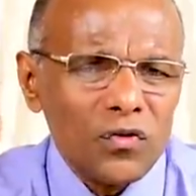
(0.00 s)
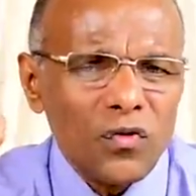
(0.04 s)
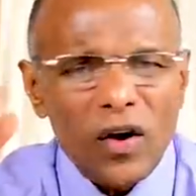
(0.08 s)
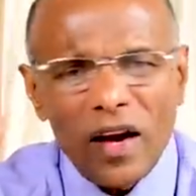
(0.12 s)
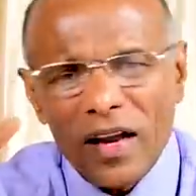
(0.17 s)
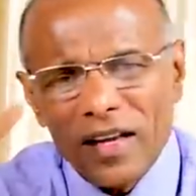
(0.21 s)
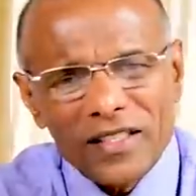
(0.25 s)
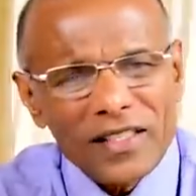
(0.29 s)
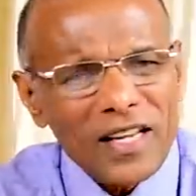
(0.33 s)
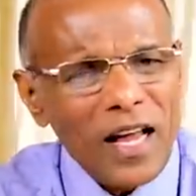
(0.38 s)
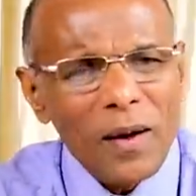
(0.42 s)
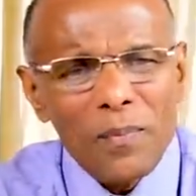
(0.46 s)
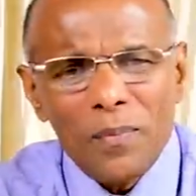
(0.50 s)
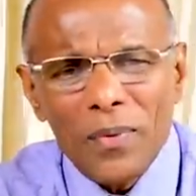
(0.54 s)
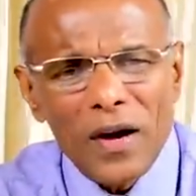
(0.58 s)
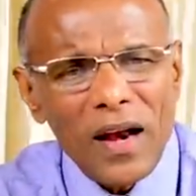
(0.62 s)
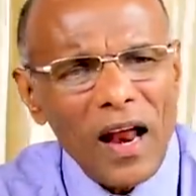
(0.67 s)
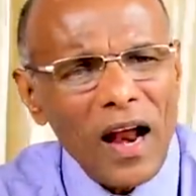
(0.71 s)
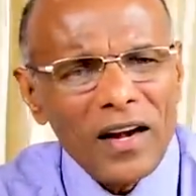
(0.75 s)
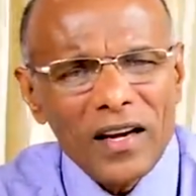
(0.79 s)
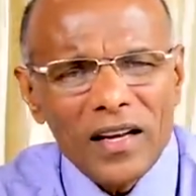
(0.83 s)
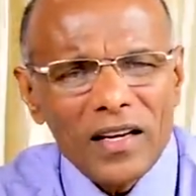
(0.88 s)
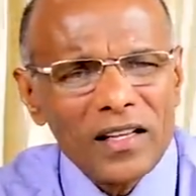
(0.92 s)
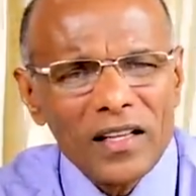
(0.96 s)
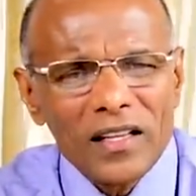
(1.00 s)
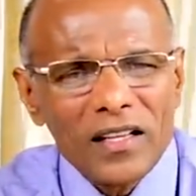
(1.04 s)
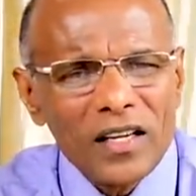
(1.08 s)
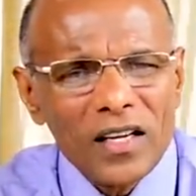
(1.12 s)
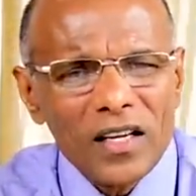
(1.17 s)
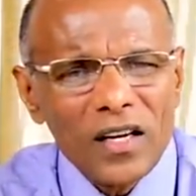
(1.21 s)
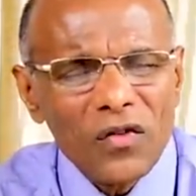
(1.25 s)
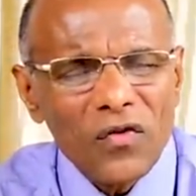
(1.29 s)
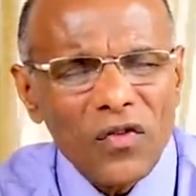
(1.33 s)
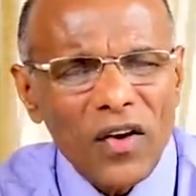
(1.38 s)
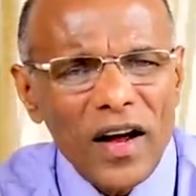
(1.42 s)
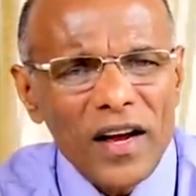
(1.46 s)
For example, Article
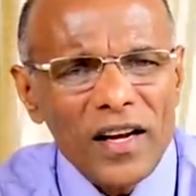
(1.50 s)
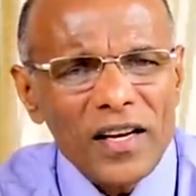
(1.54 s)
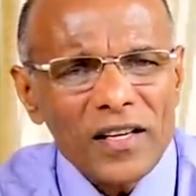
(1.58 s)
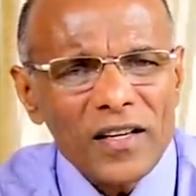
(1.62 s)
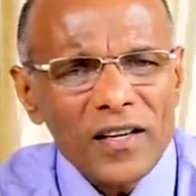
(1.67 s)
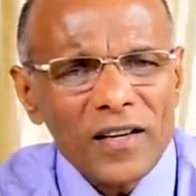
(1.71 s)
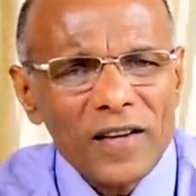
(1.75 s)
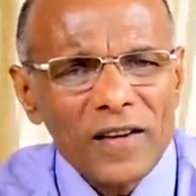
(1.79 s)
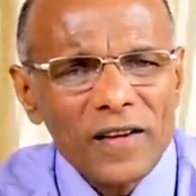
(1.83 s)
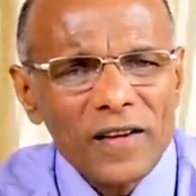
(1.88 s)
35